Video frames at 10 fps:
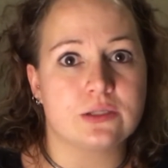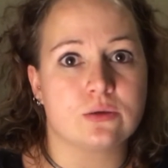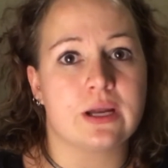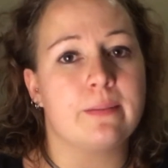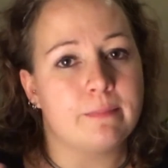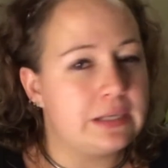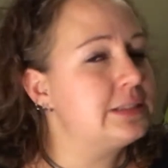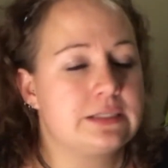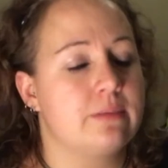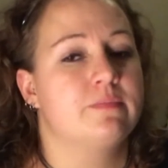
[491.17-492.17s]
answering
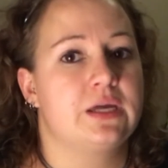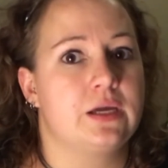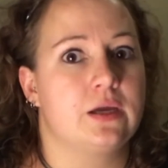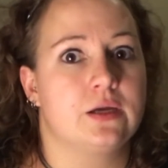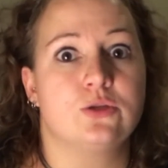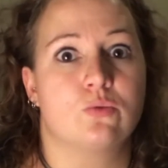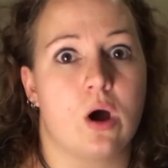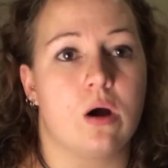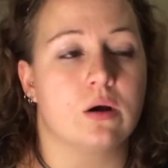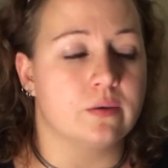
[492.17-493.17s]
means something is
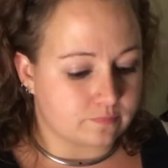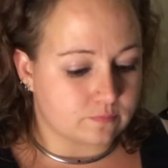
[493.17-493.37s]
wrong.